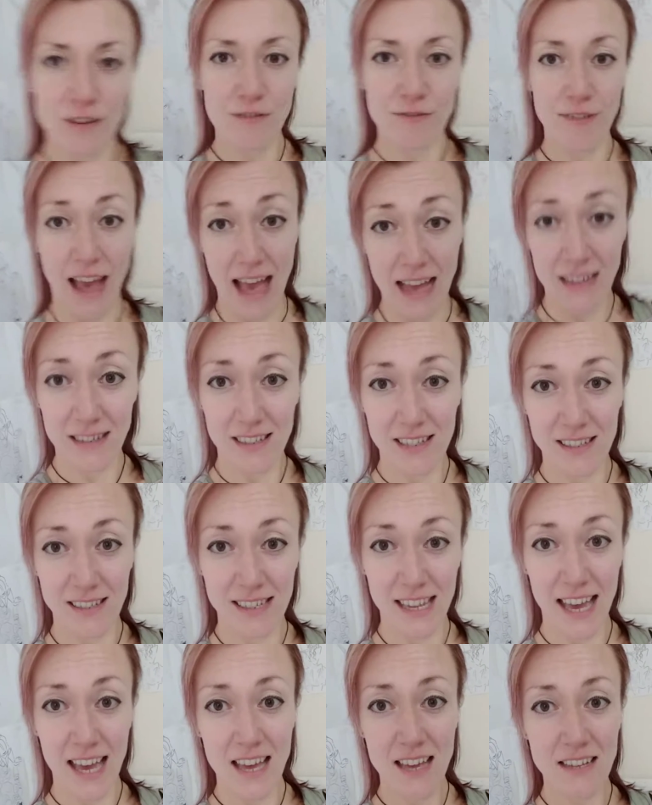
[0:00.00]
fat,
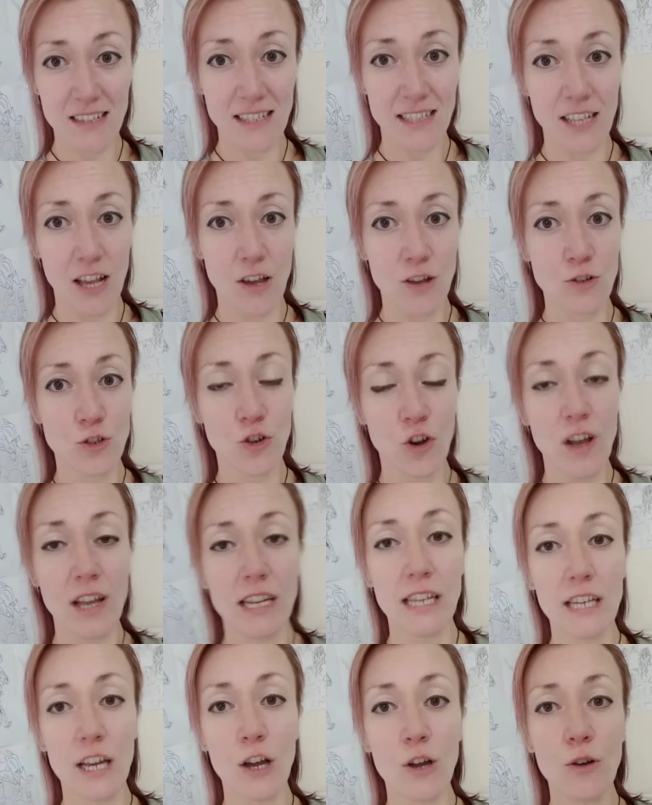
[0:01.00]
yeah? So
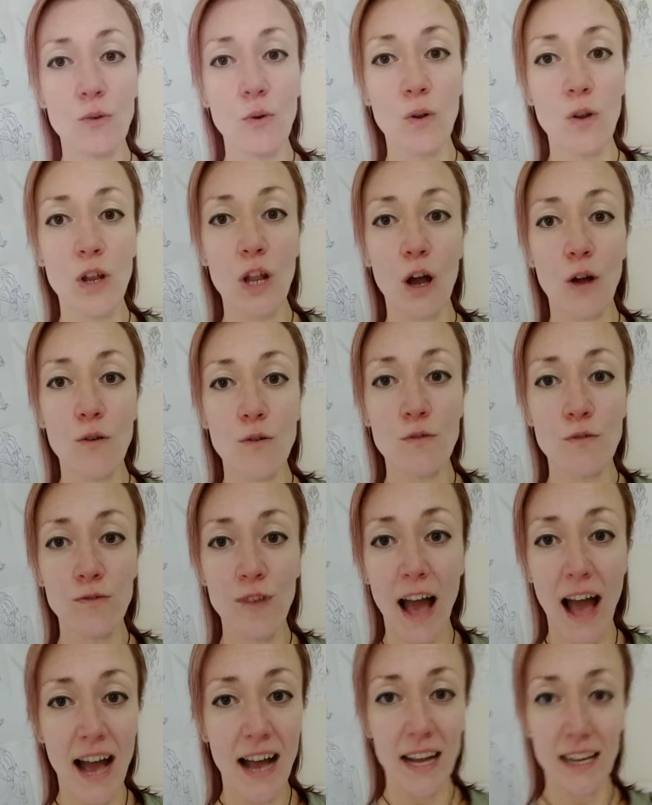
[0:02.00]
trying to go low
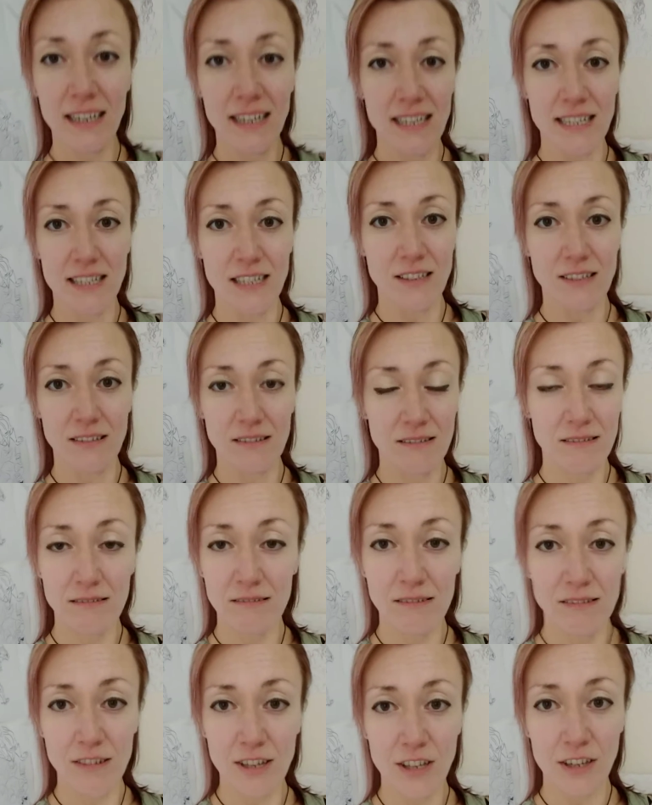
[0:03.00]
fat isn't,
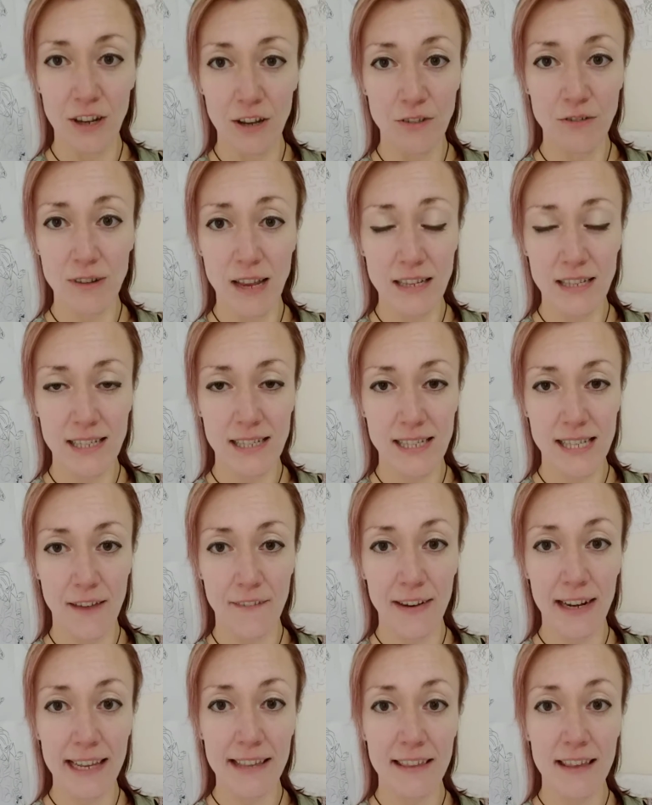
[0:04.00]
you know,
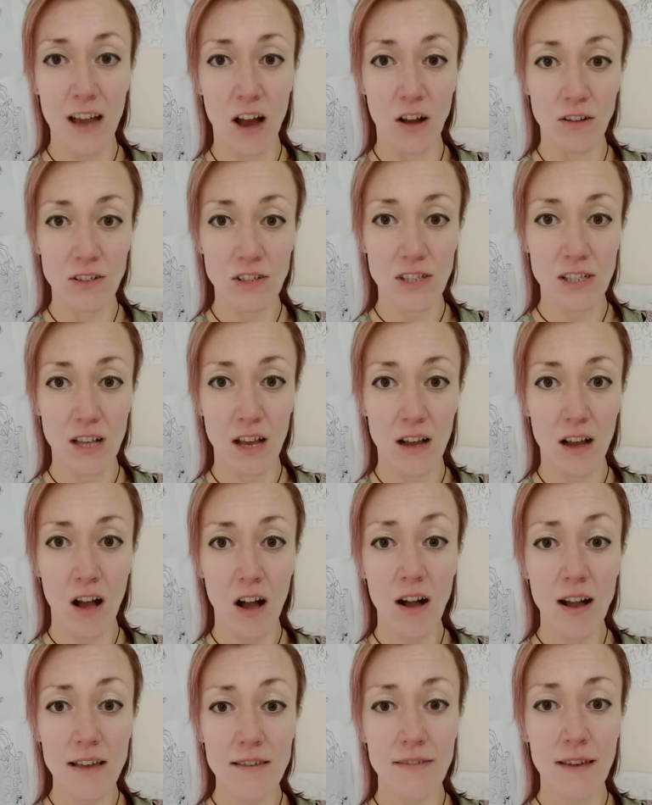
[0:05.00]
necessarily the answer
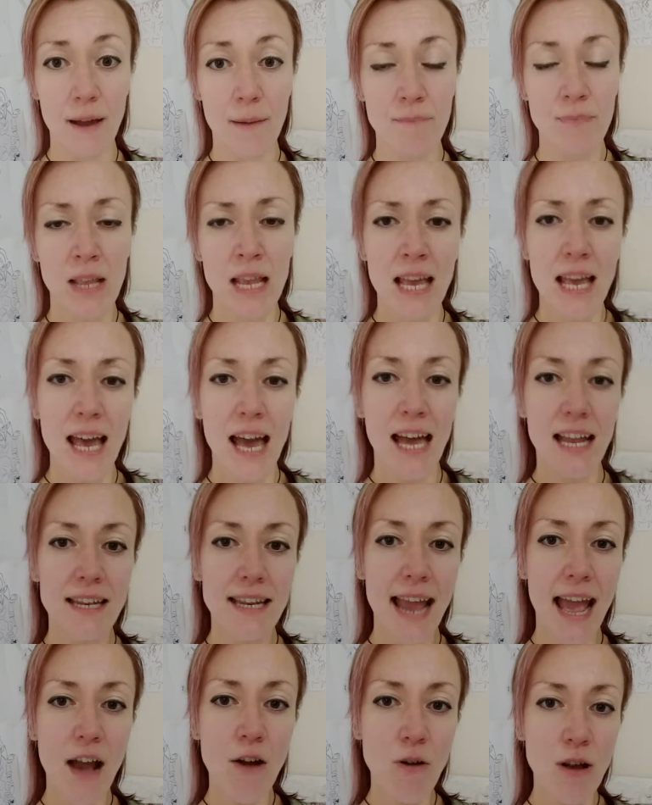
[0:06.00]
either. And
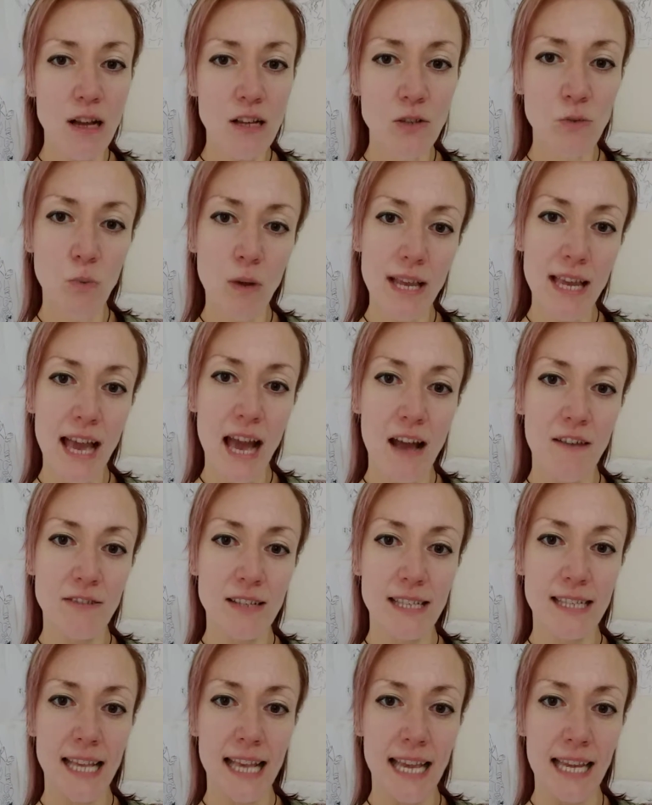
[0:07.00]
now, as we have
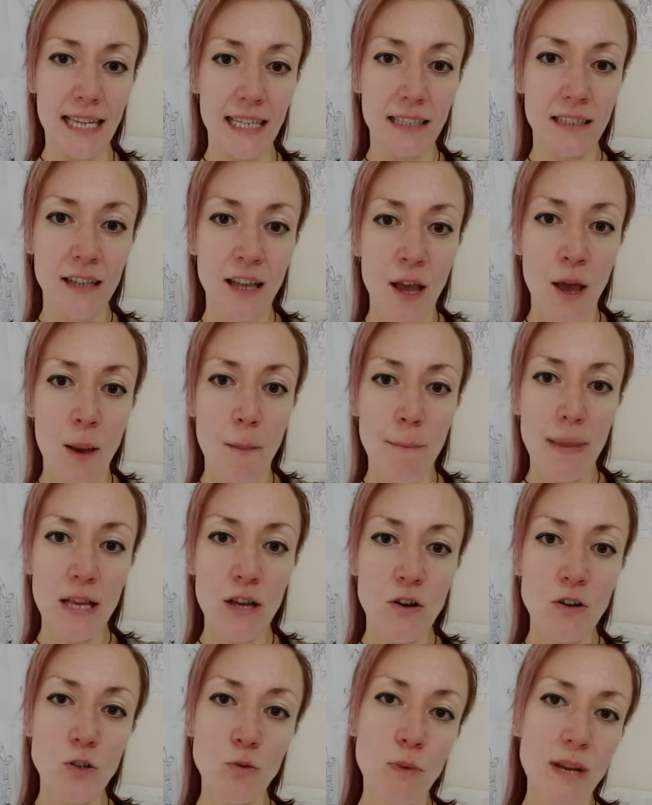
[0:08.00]
seen,
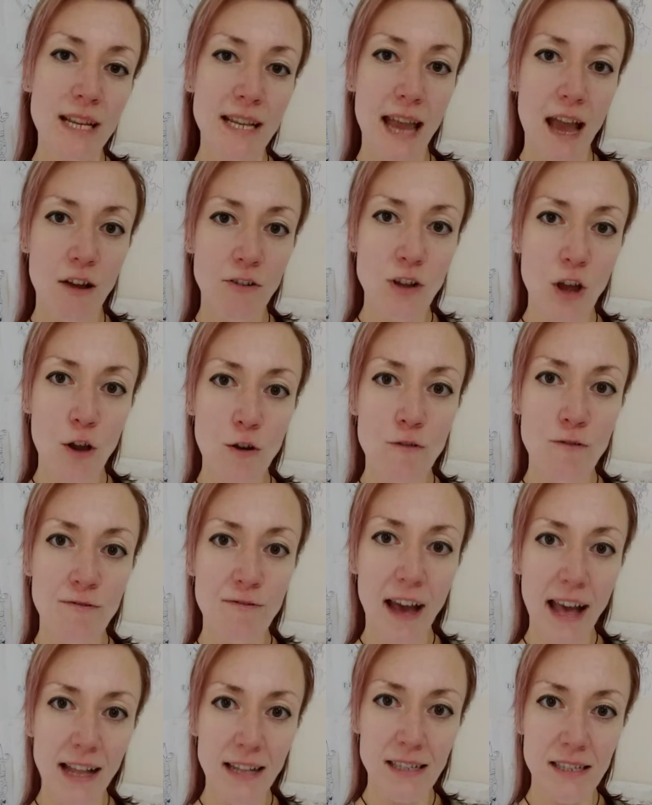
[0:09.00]
because we now know
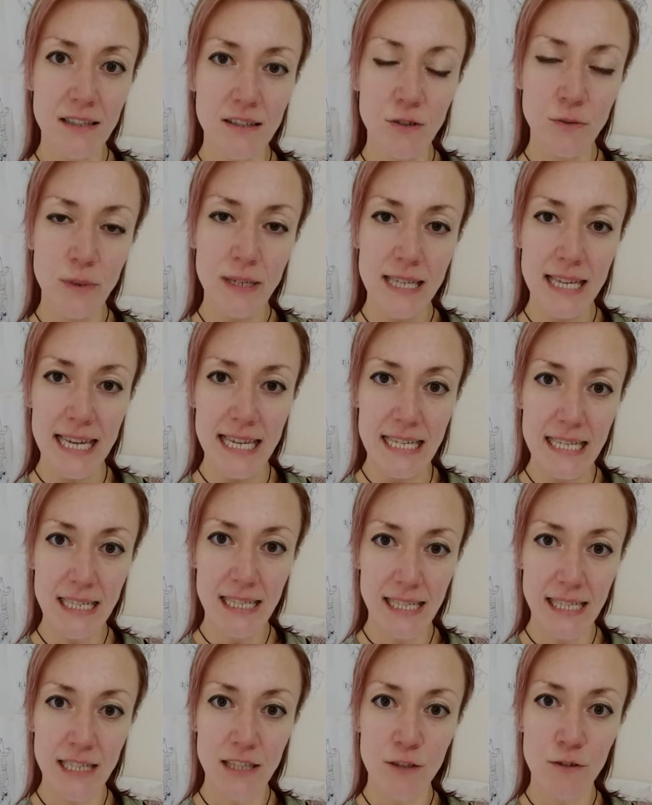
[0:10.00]
fat that we
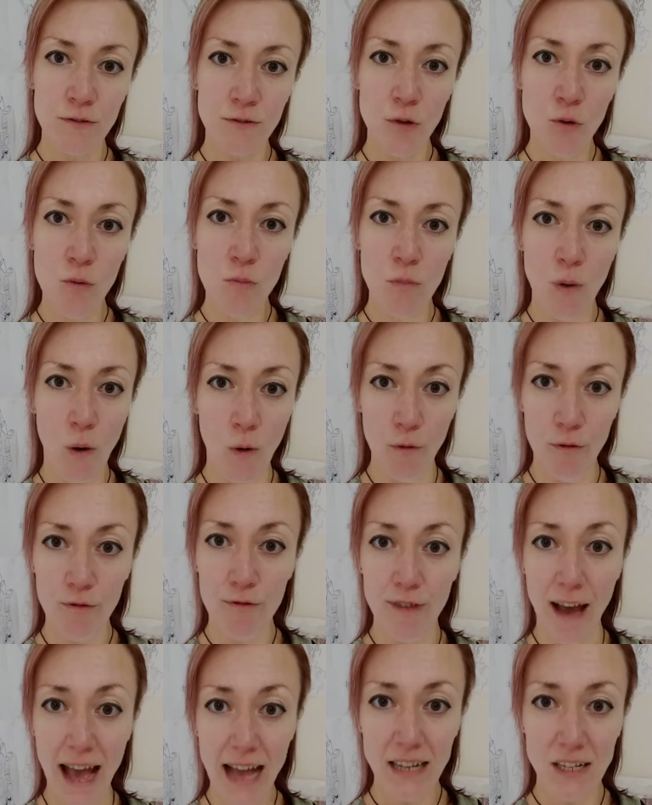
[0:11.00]
eat in the form of
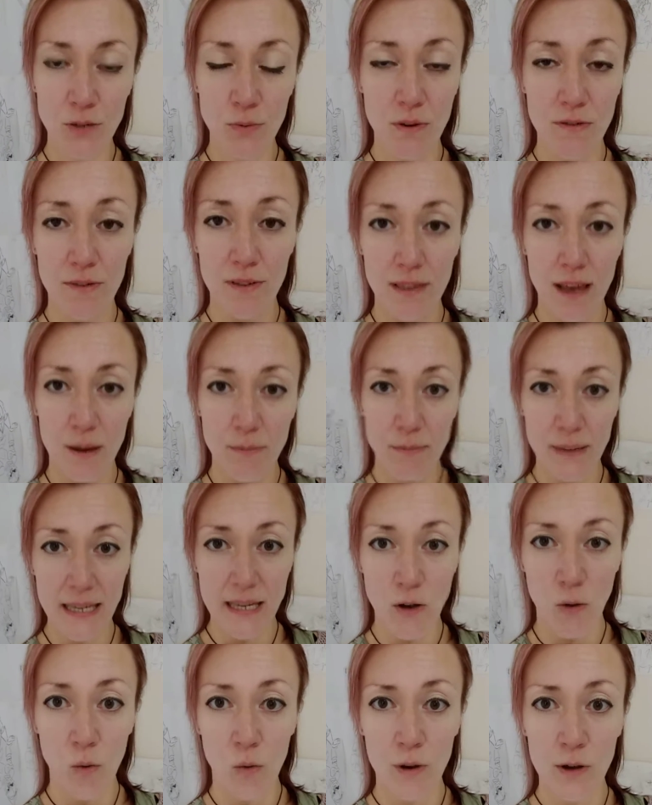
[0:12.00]
fat, whether that
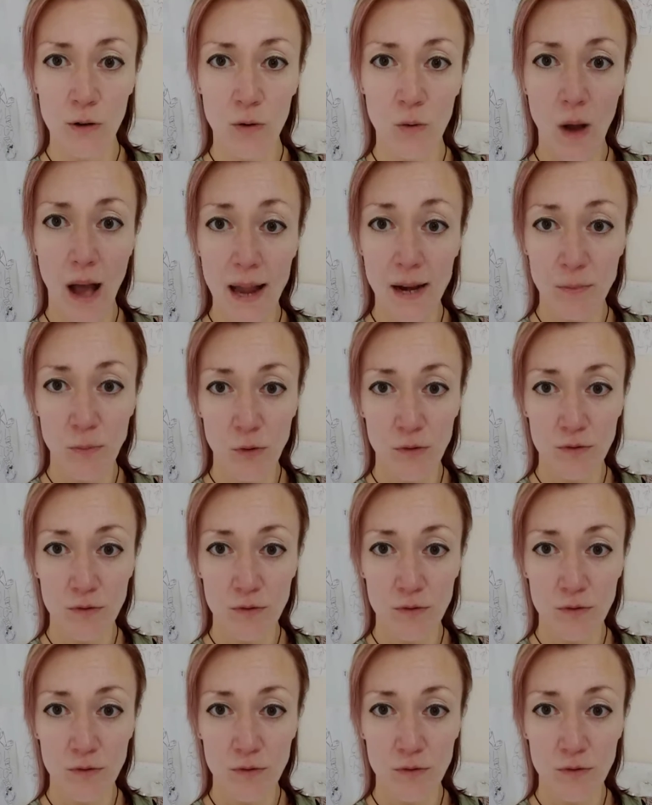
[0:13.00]
be oil, animal